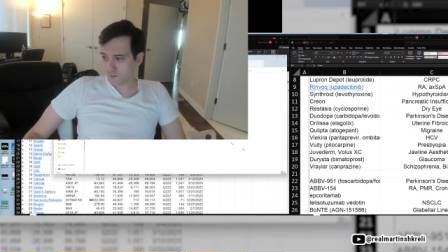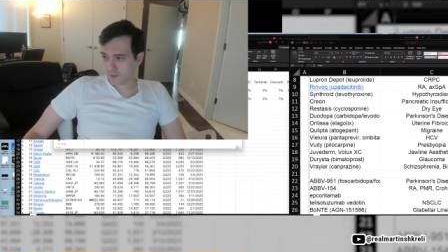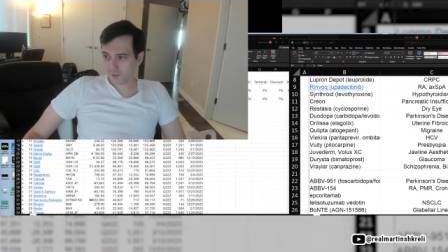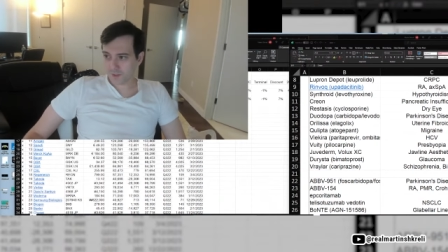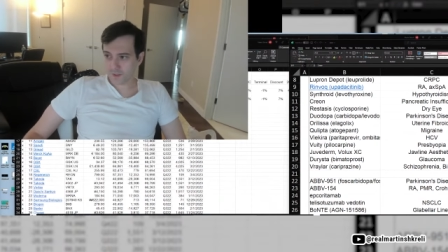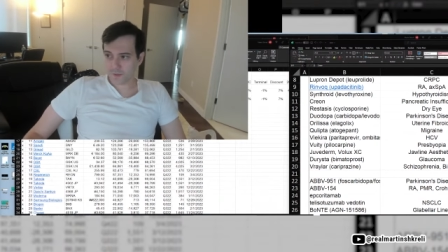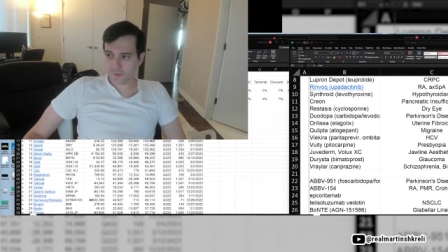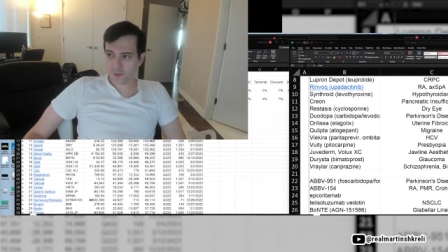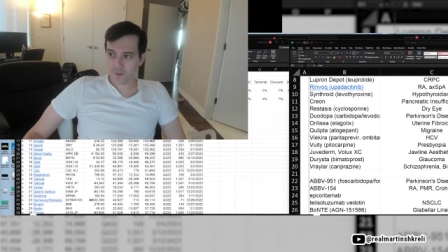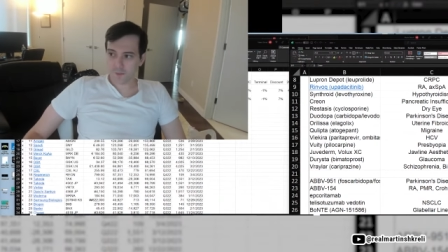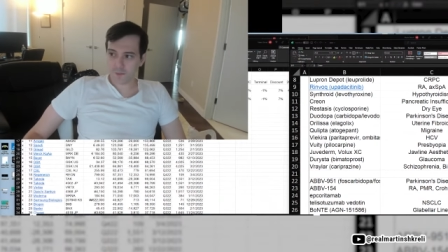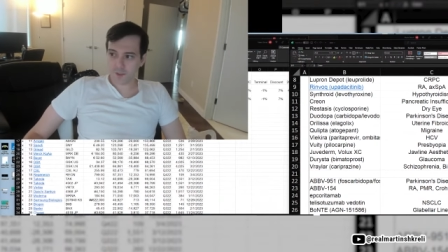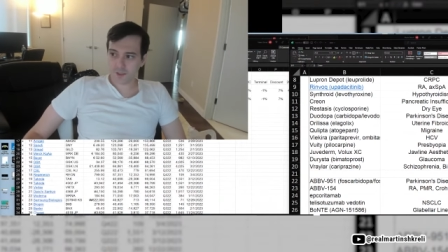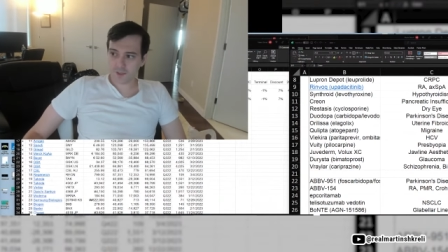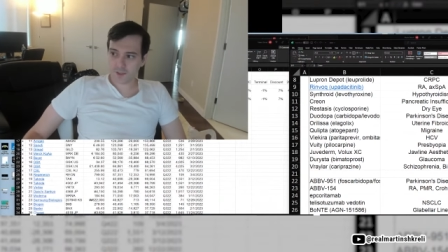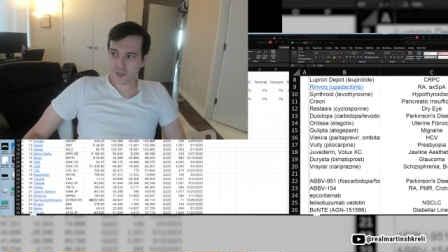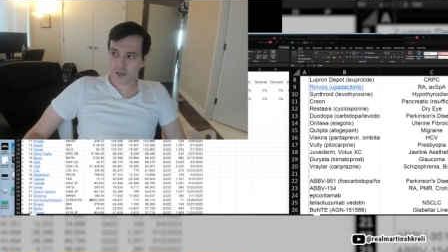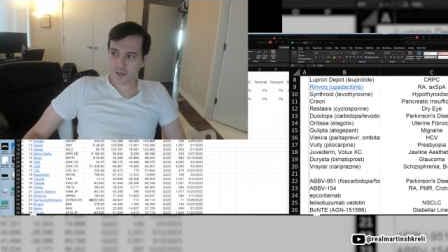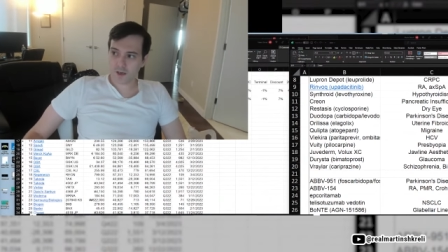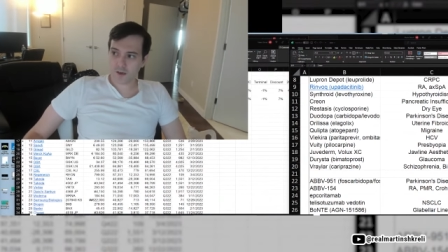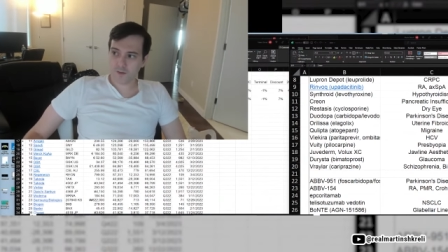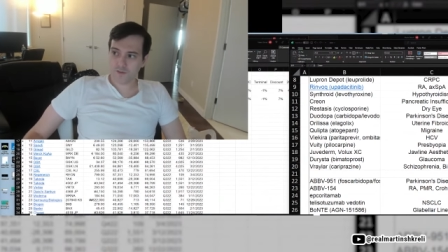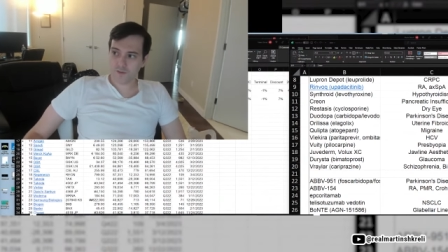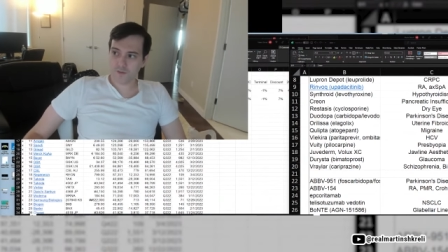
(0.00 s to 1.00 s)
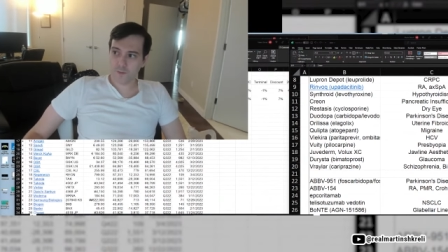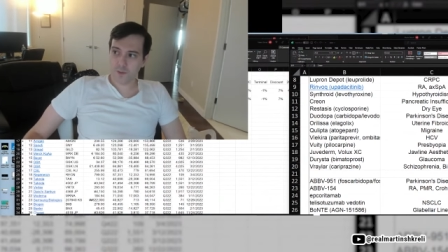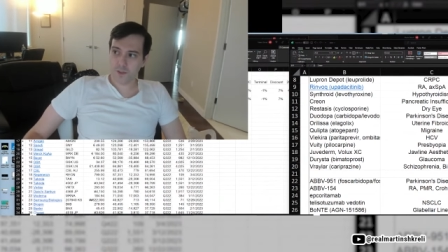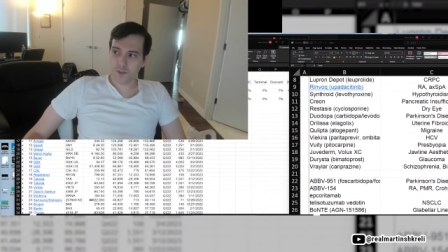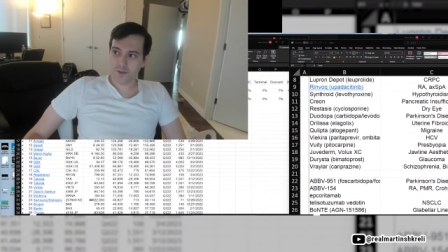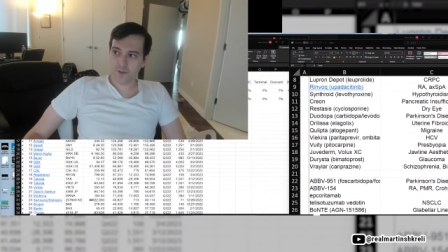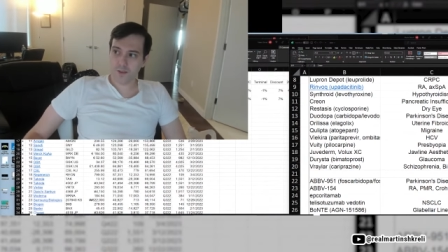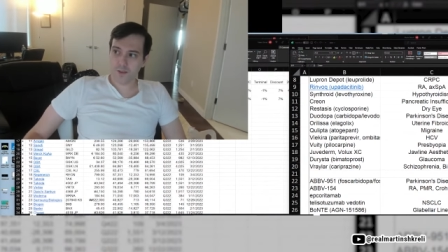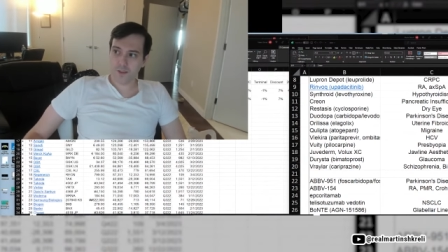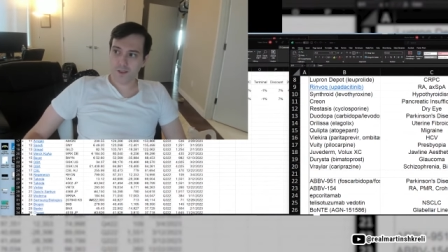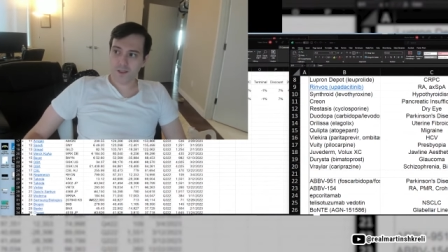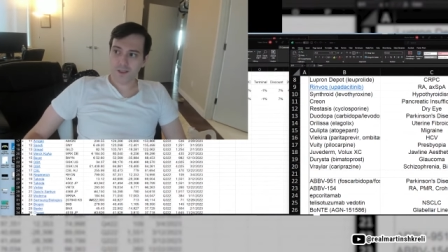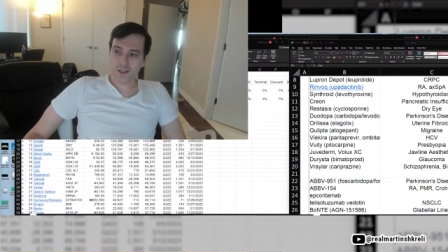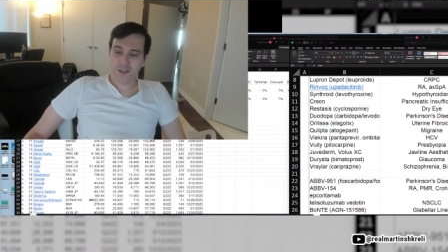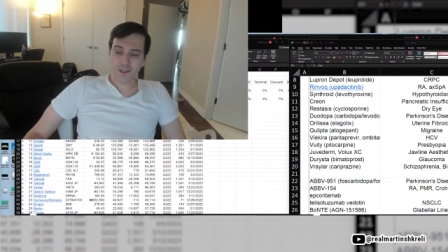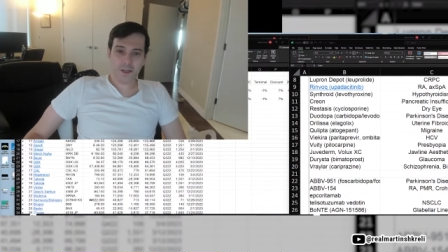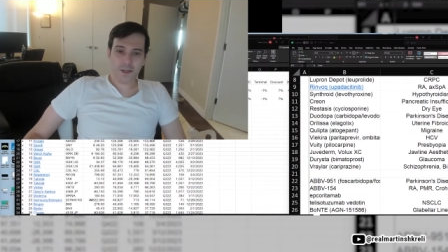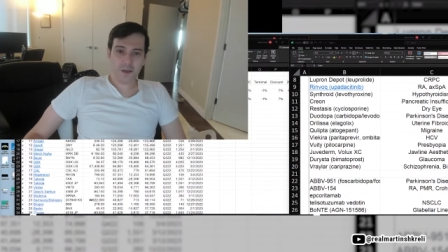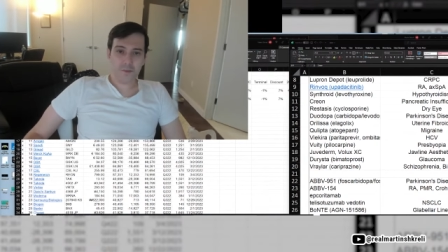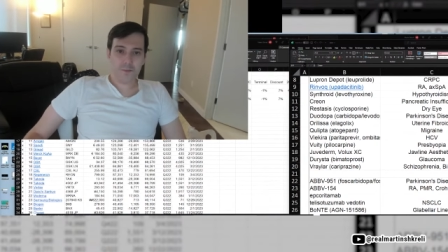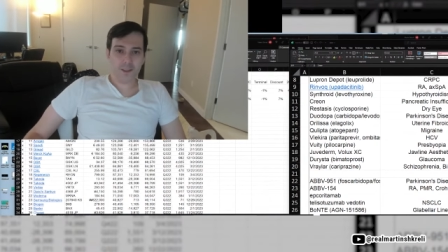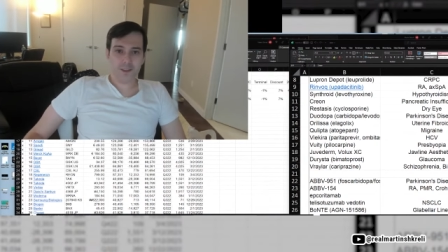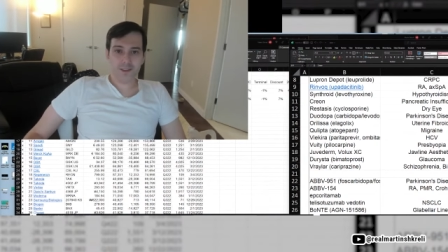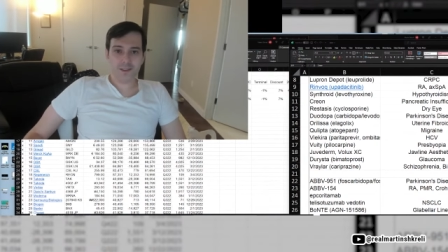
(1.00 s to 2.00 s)
Well, some companies have, but
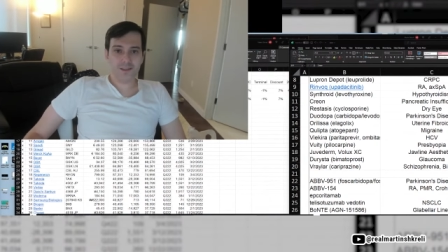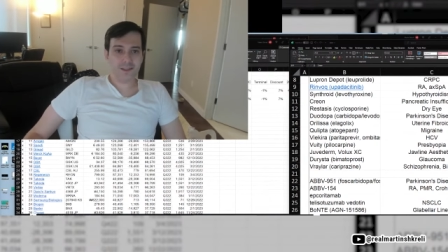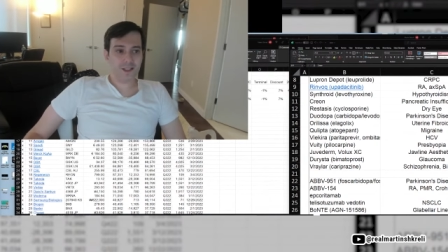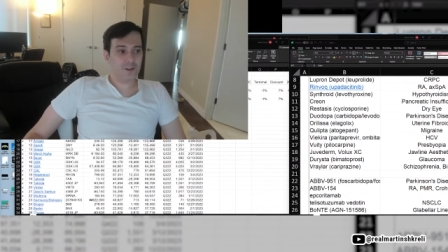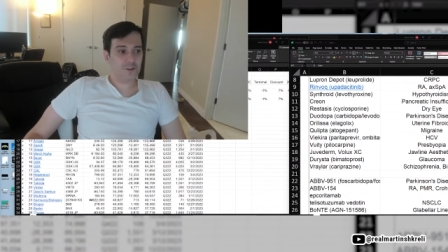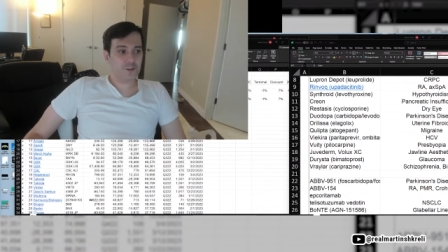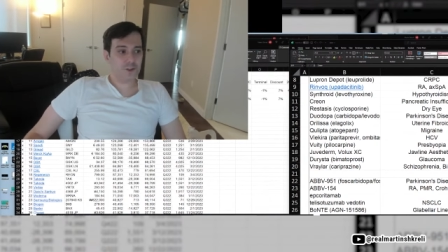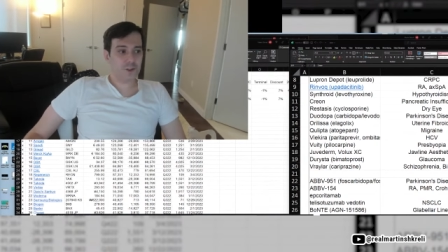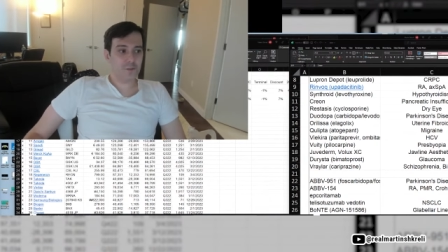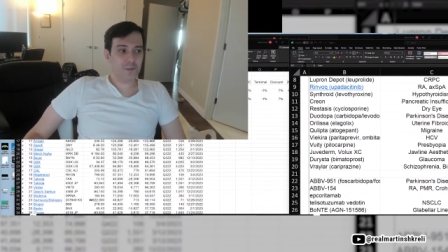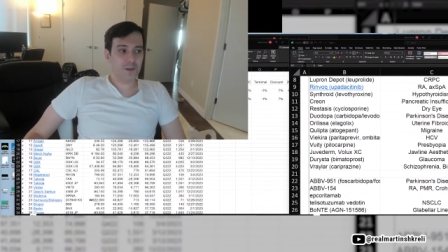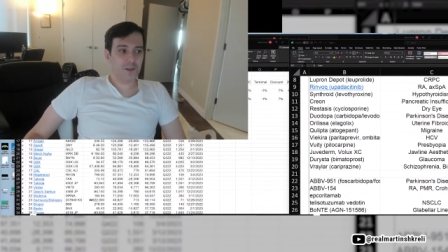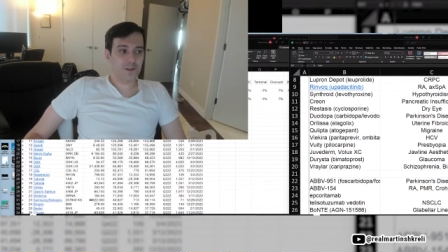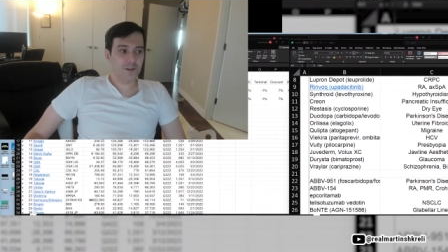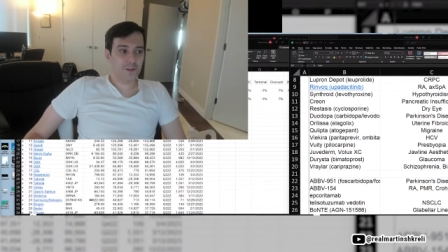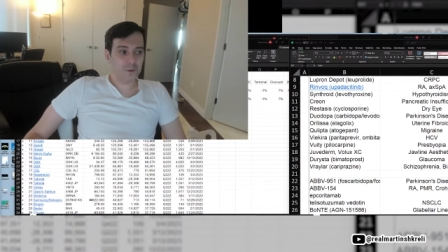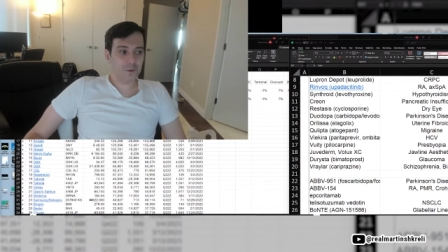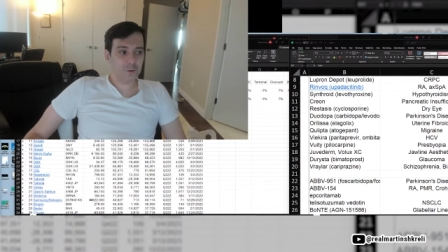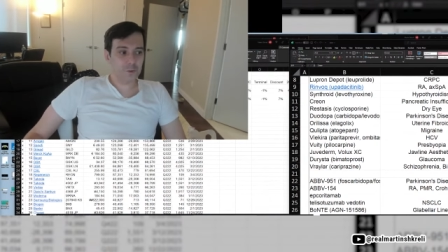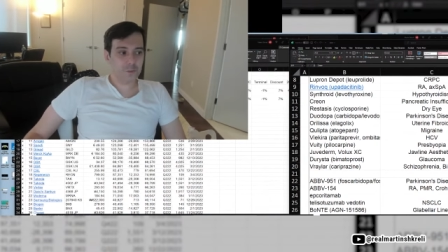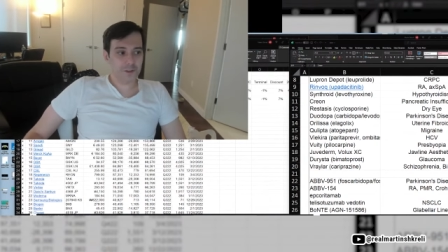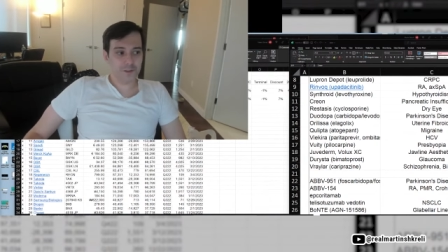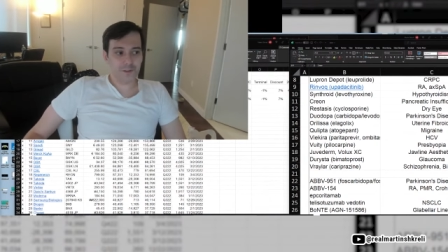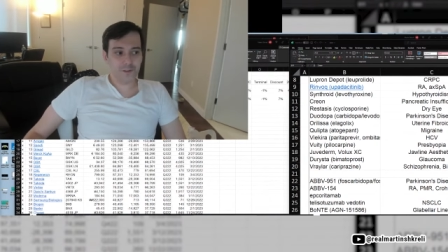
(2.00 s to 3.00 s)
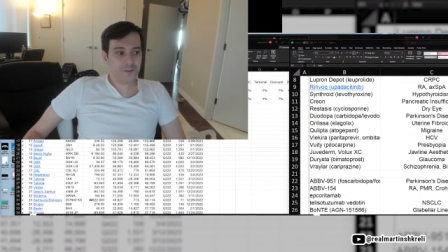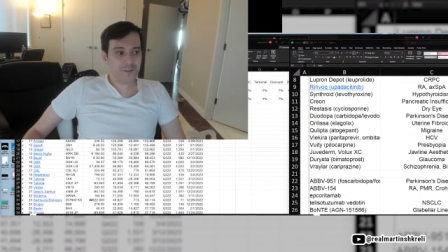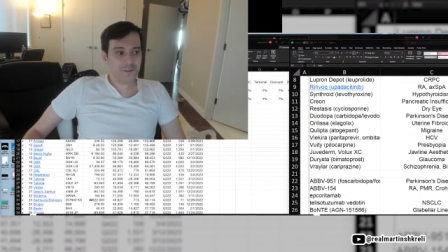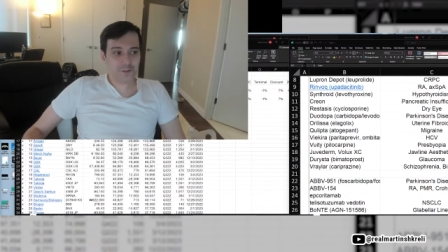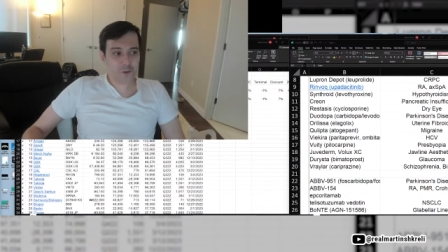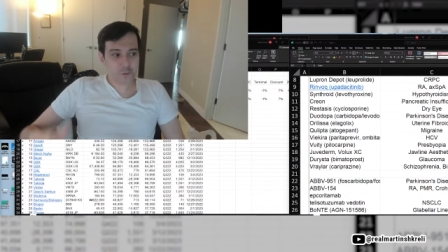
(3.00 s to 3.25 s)
a million dollars a pill would be